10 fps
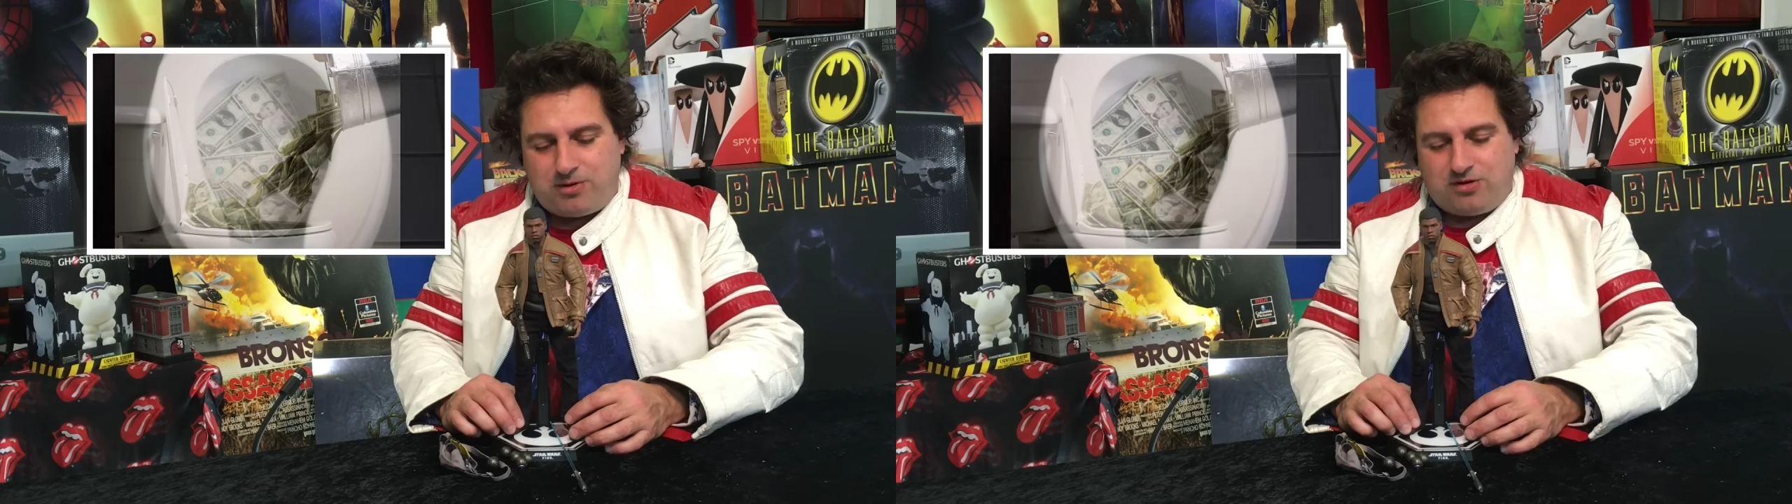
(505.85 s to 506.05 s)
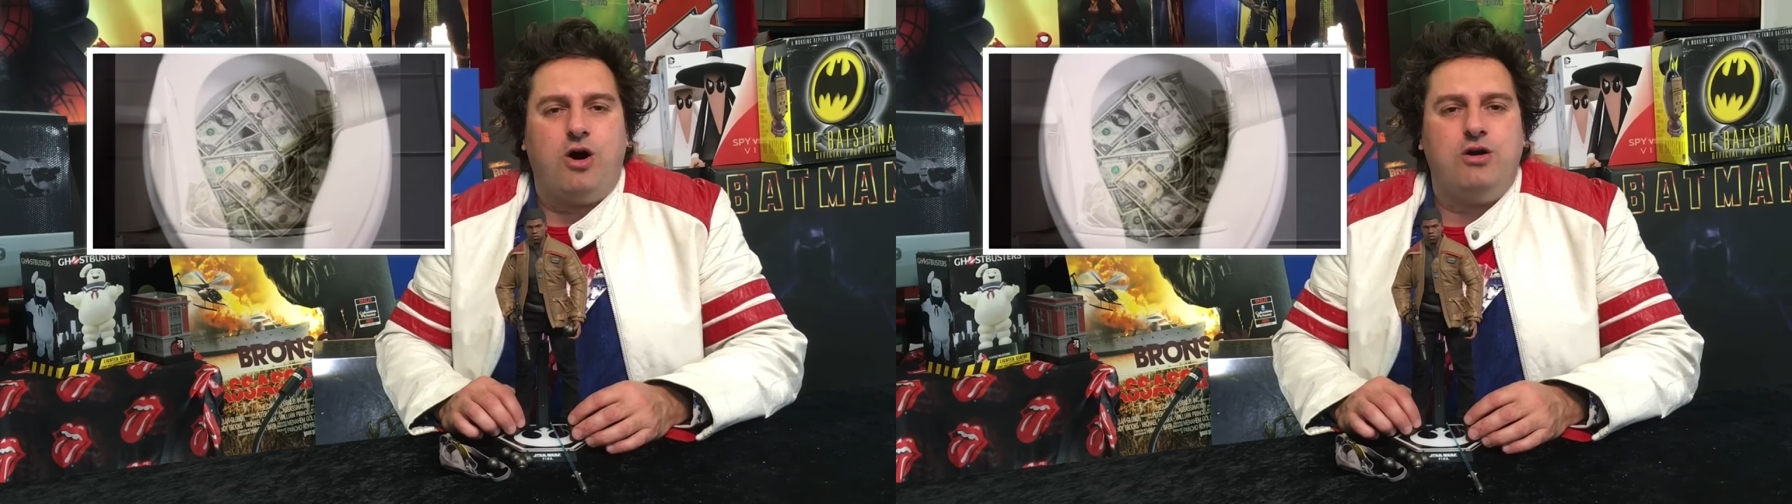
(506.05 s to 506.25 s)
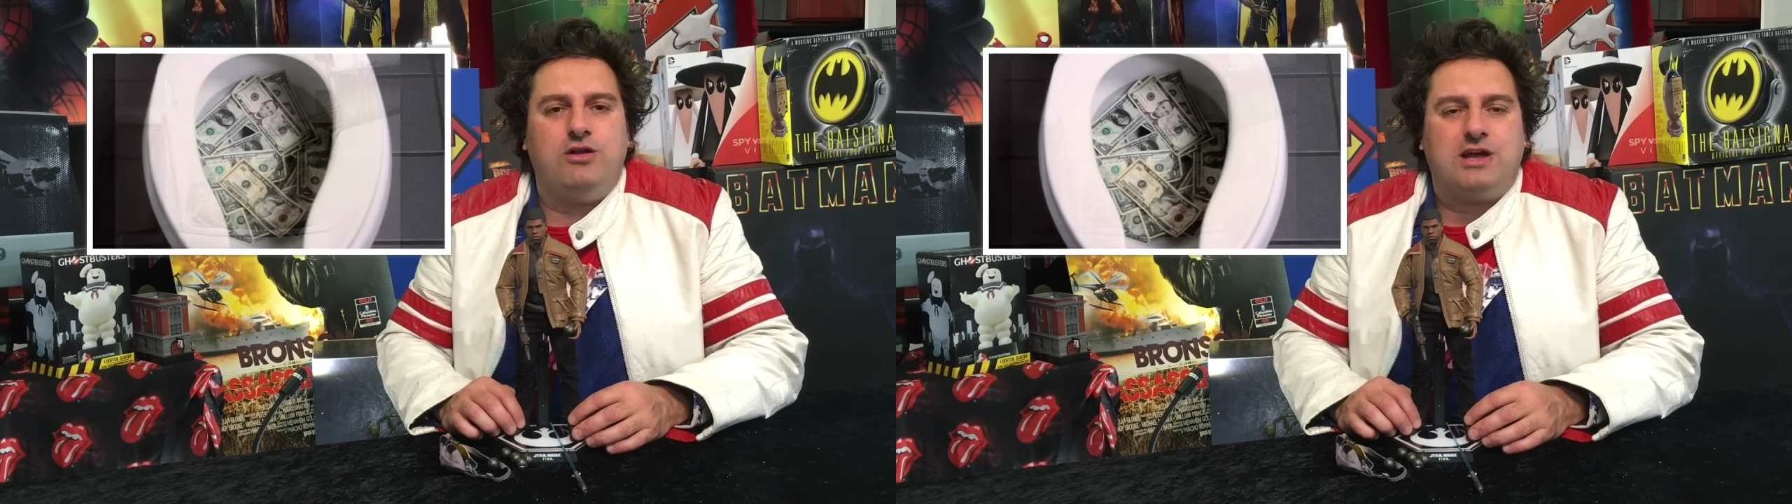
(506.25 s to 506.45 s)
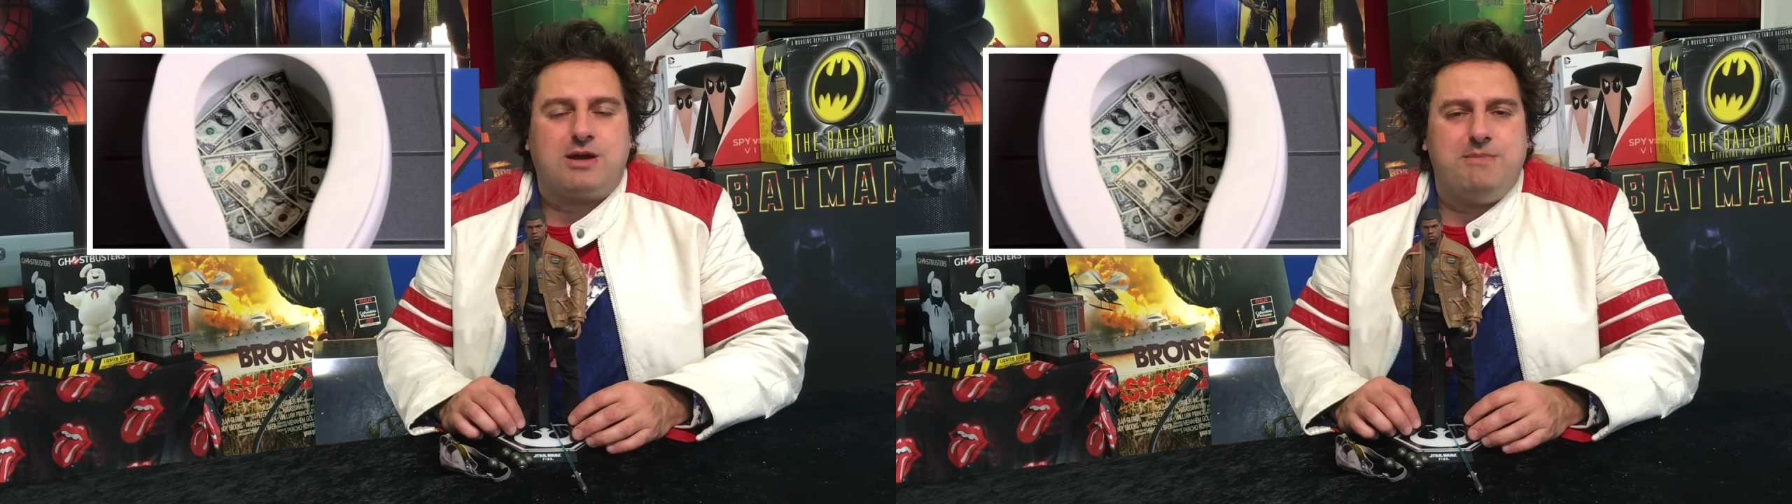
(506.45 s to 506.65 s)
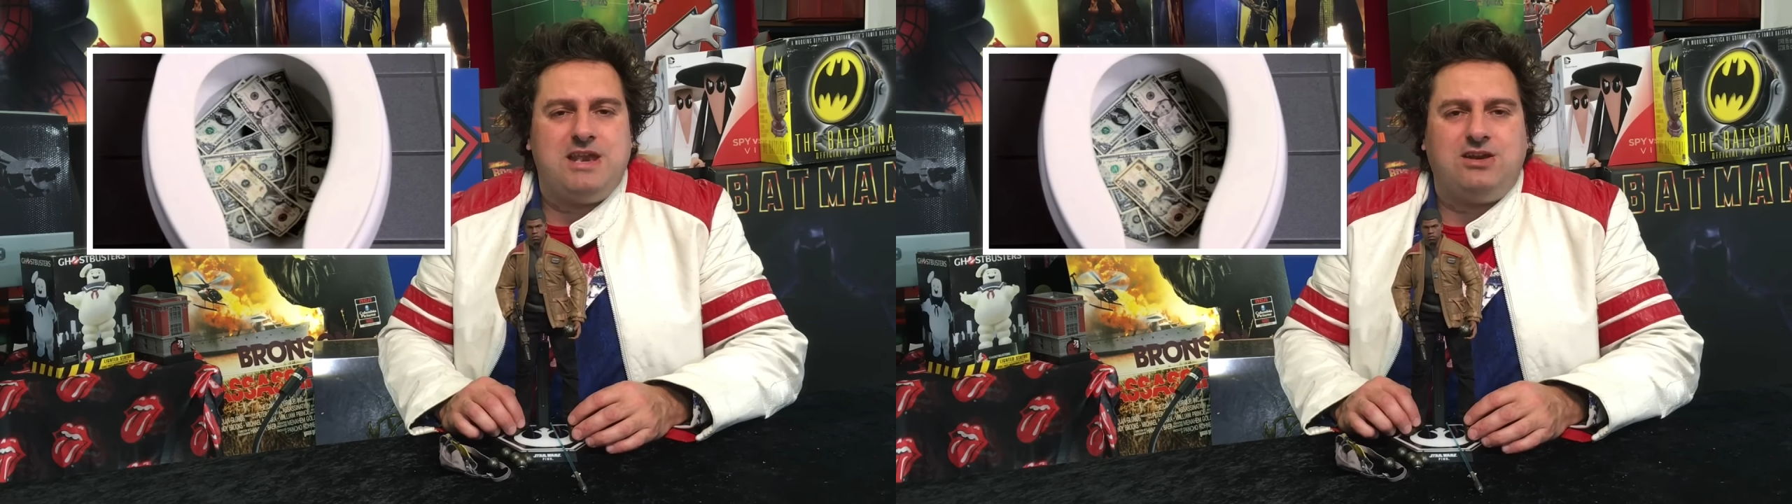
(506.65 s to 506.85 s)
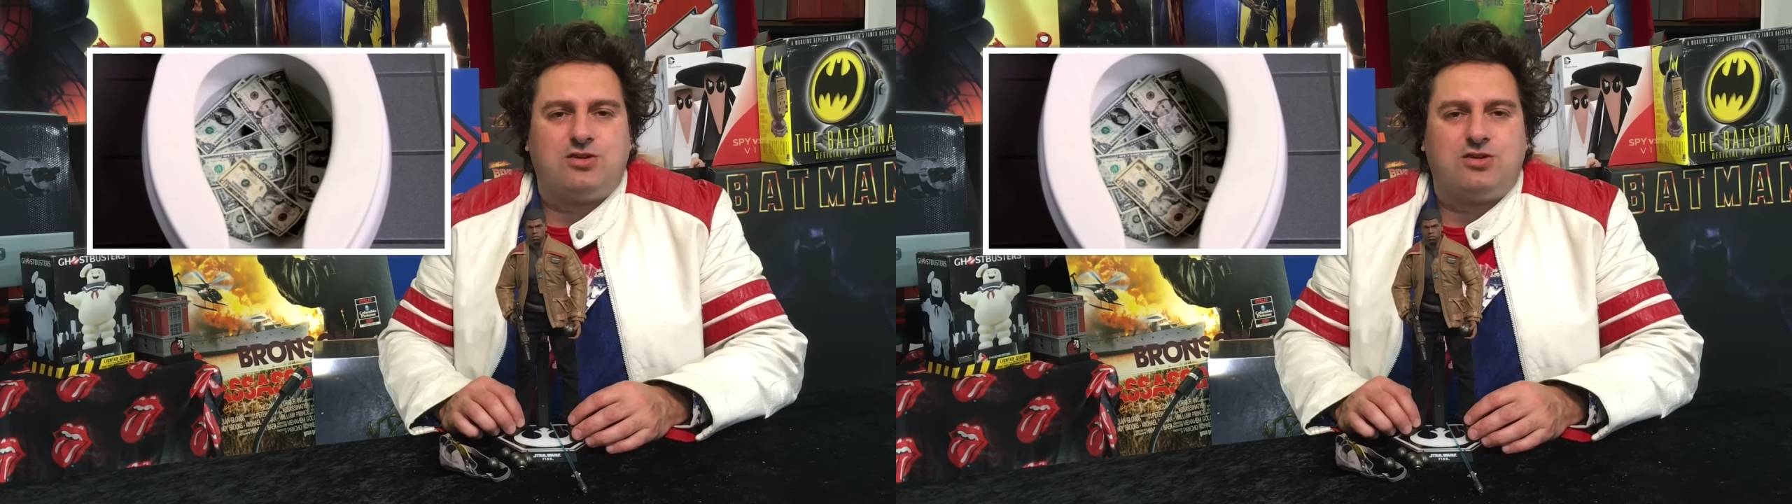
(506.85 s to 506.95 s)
because they're committing